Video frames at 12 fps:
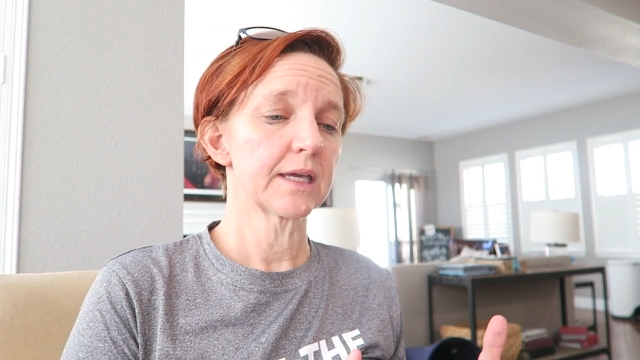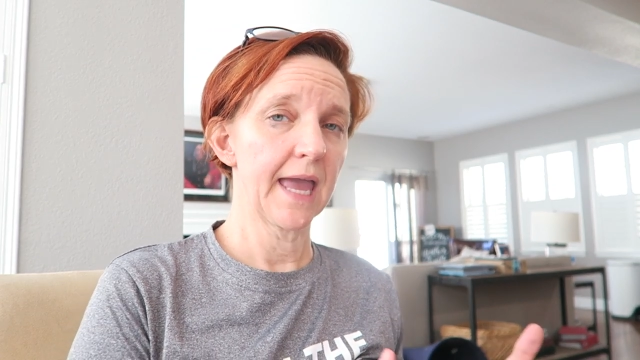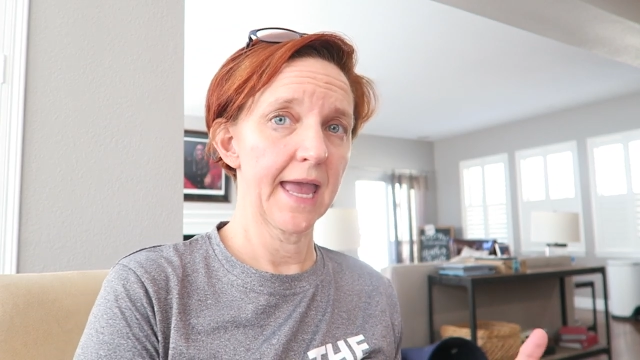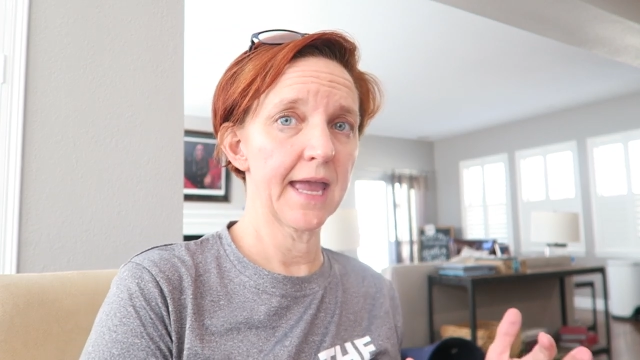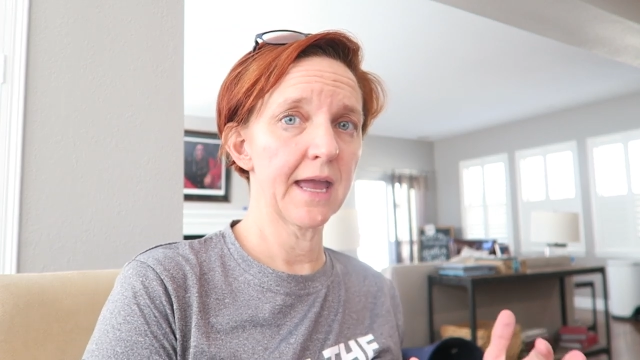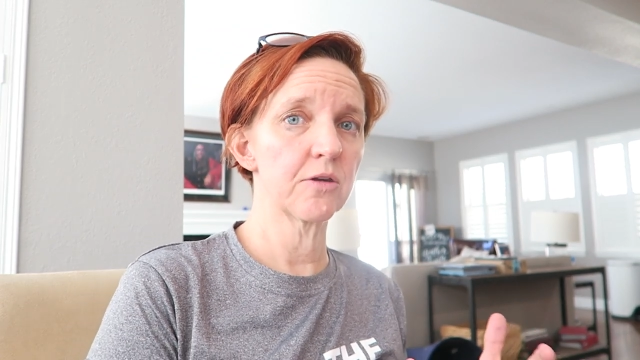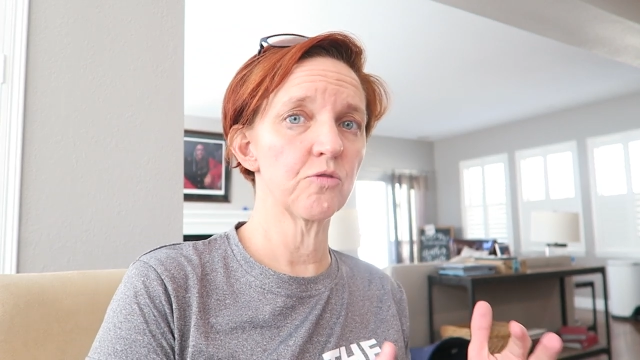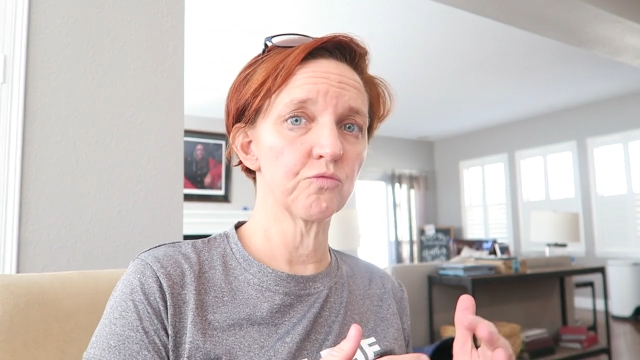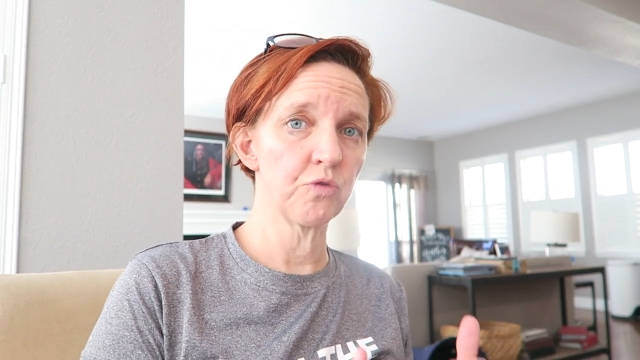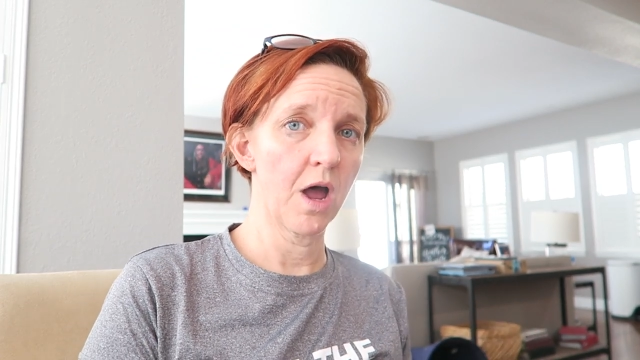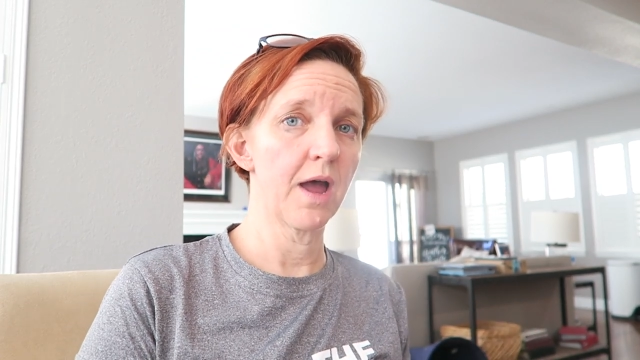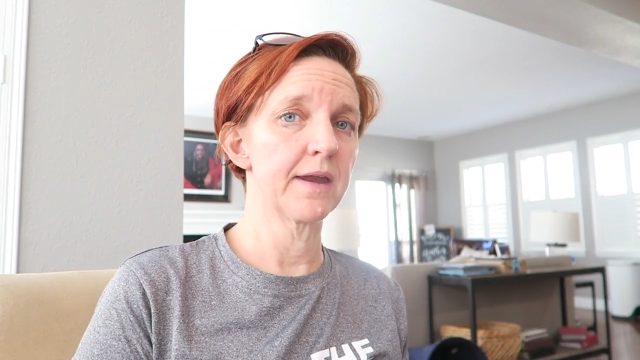
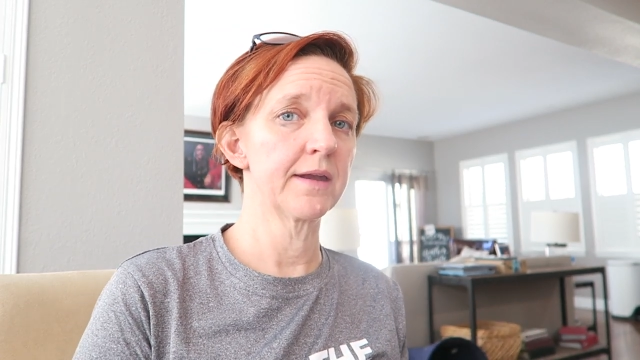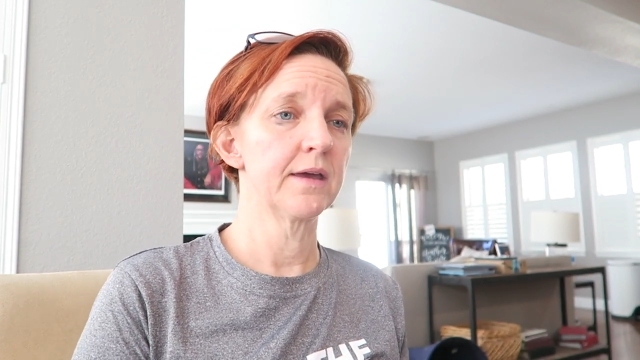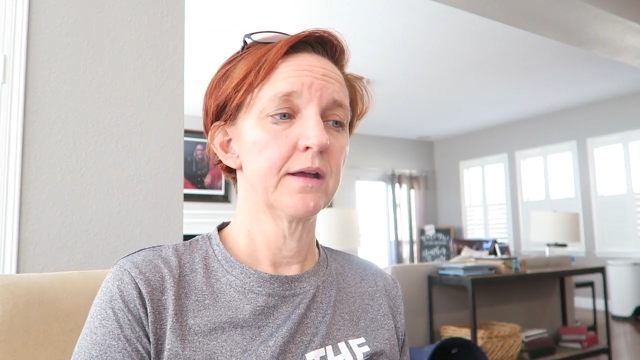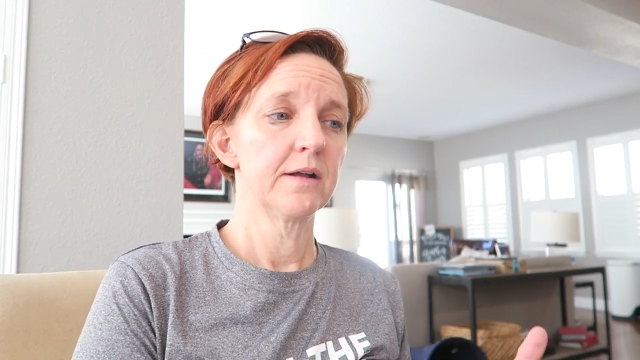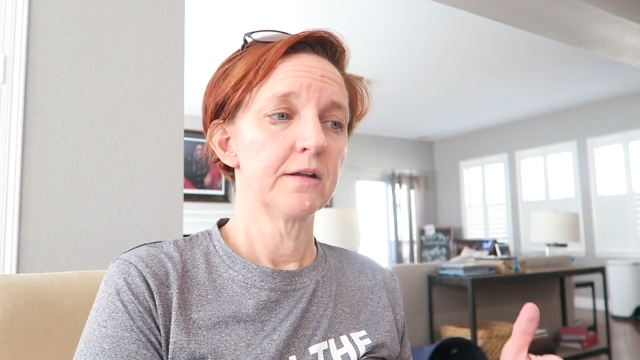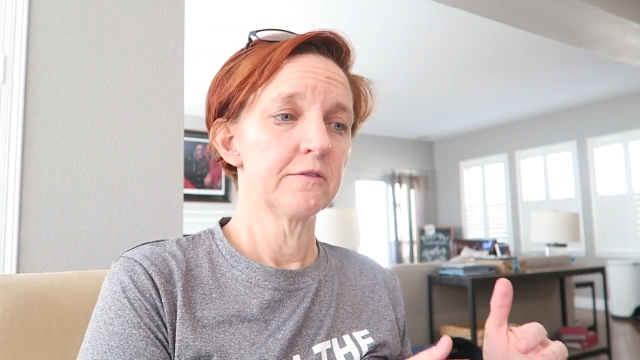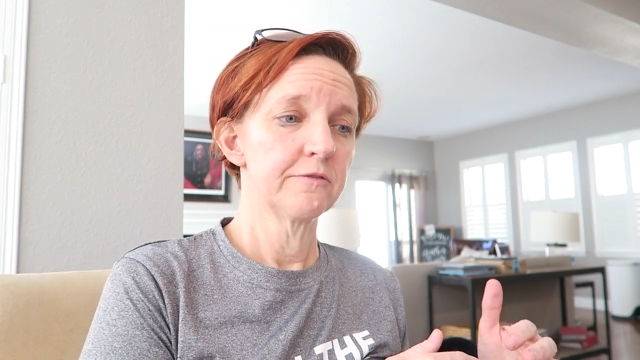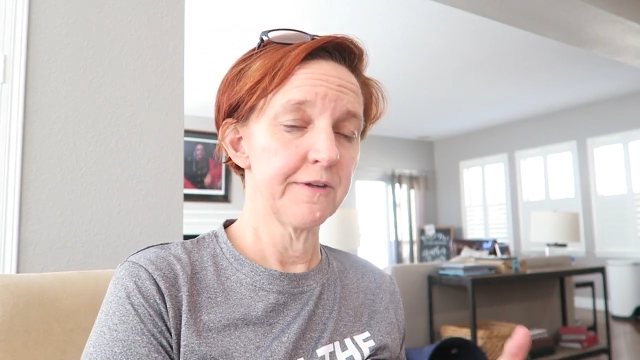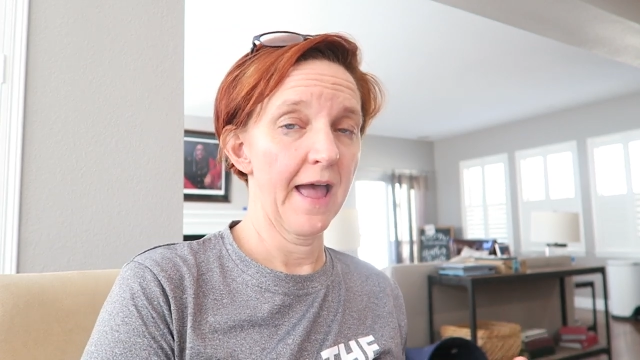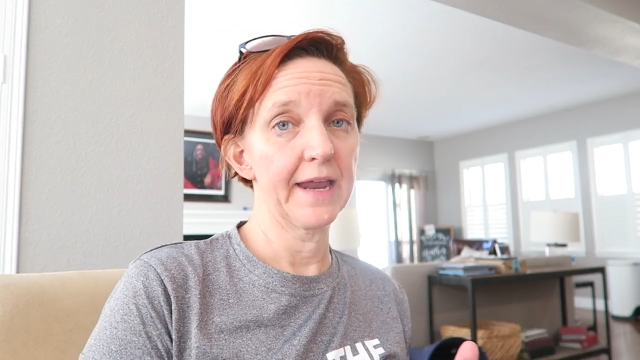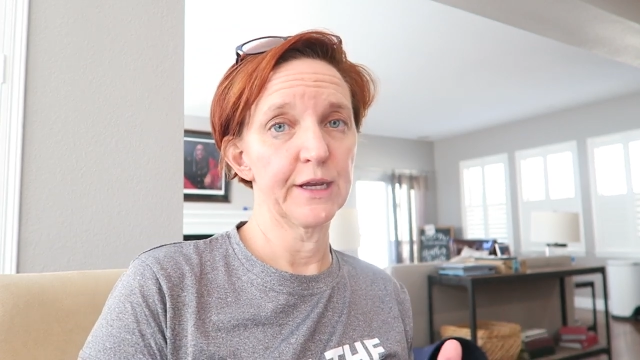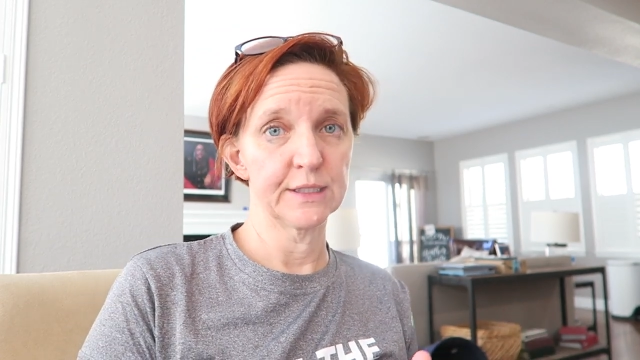can run
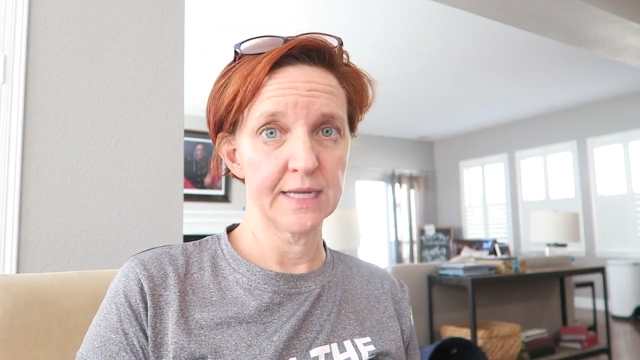fat